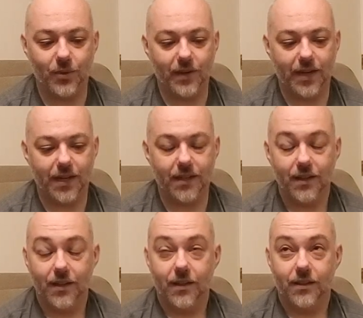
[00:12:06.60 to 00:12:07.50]
Parade.
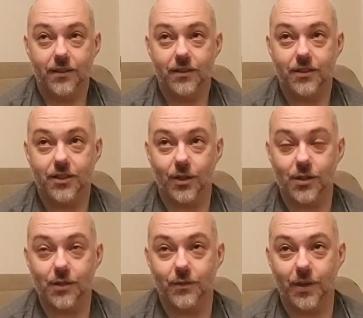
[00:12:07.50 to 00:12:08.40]

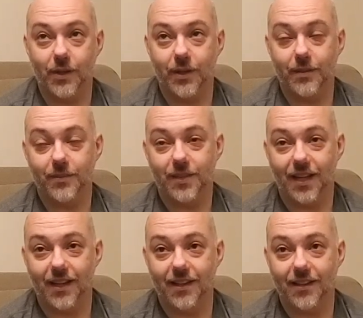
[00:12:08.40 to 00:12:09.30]
William
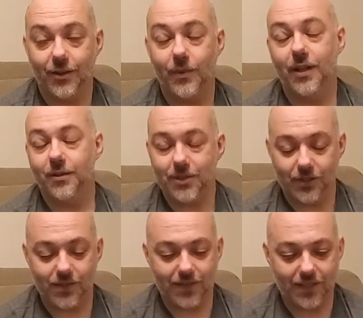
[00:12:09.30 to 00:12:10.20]

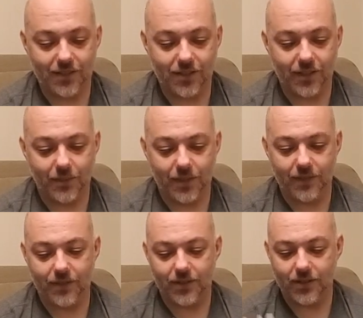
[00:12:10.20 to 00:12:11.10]
Joseph Dunn, sorry, one
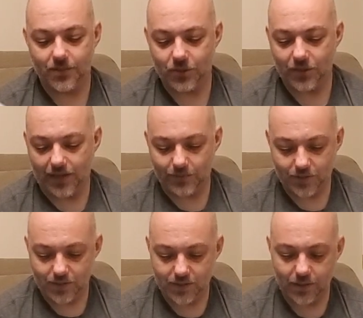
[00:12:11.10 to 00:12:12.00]
of our
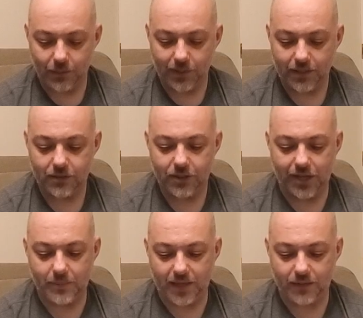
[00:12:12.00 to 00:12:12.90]
subscribers and someone I
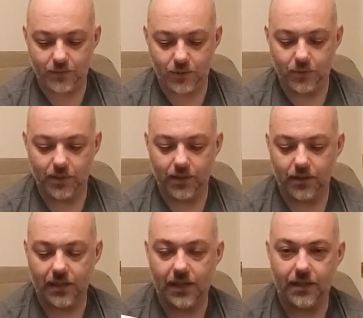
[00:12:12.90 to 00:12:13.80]
chat back and forth with a
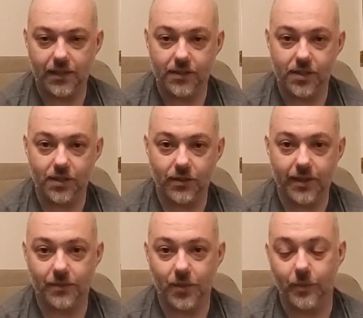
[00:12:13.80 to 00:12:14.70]
lot on
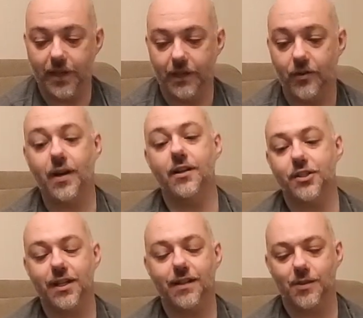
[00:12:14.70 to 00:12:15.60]
Instagram, told me, hey, you got to
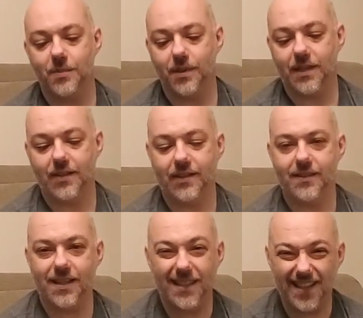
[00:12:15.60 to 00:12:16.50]
check this book out. And I
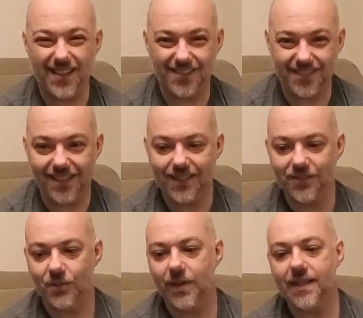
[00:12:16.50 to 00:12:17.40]
was like, Donald Duck,
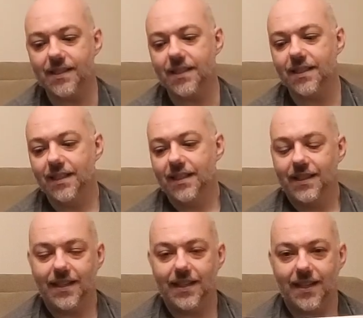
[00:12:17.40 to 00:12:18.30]
you crazy?
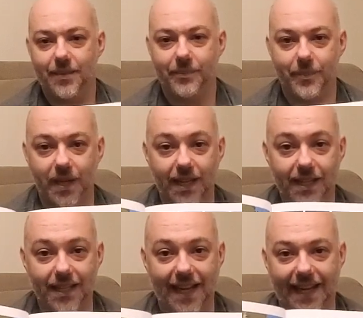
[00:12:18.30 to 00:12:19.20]

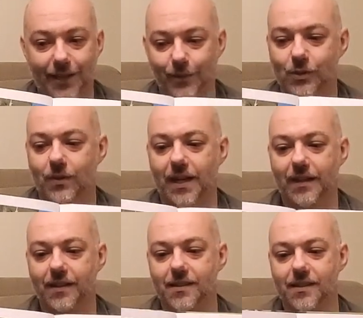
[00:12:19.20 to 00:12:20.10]
But yeah, he was
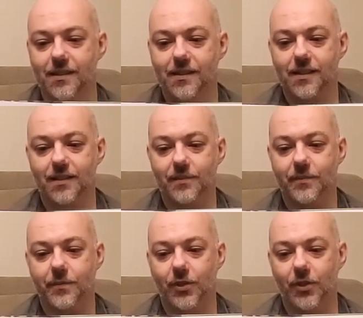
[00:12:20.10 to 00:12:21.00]
right. This is a
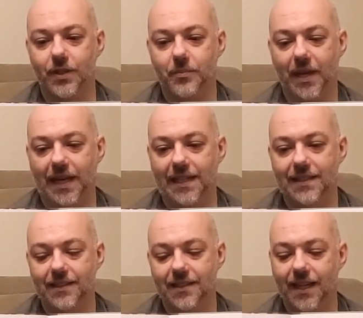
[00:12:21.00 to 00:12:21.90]
fully
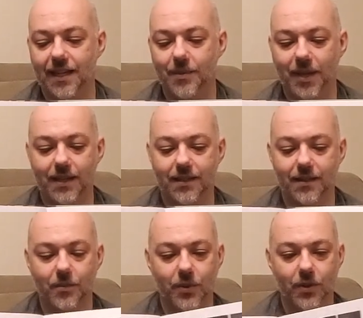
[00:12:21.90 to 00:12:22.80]
painted,
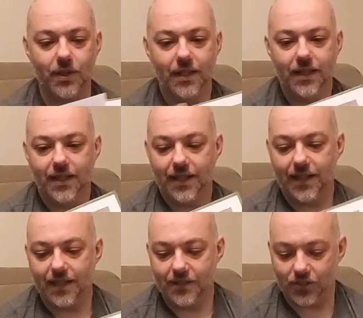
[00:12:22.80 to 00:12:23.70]
hand-painted book,
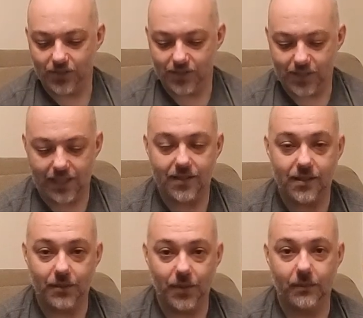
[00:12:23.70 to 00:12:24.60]
and it's just got
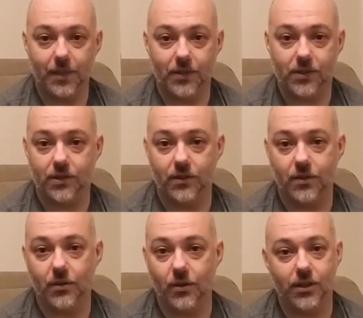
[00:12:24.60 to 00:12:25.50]
some of the most
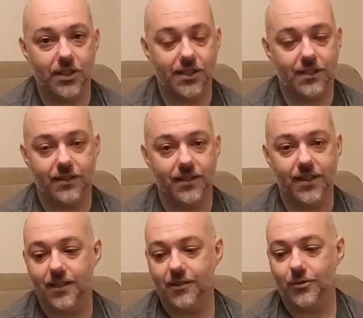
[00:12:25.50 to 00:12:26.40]

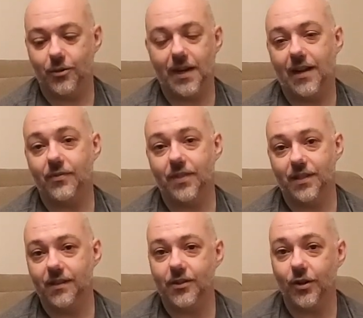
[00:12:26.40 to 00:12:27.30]
gorgeously
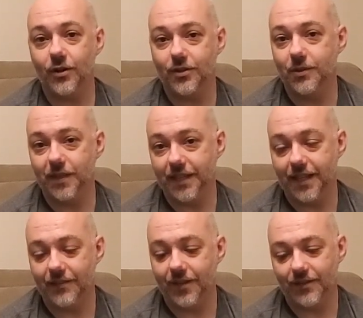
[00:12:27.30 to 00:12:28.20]
crafted cartooning
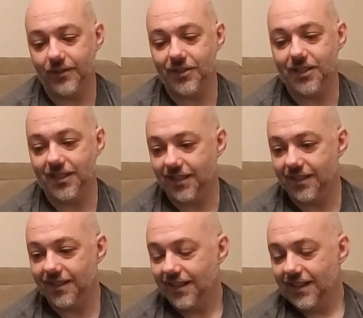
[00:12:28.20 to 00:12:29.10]
I've ever seen.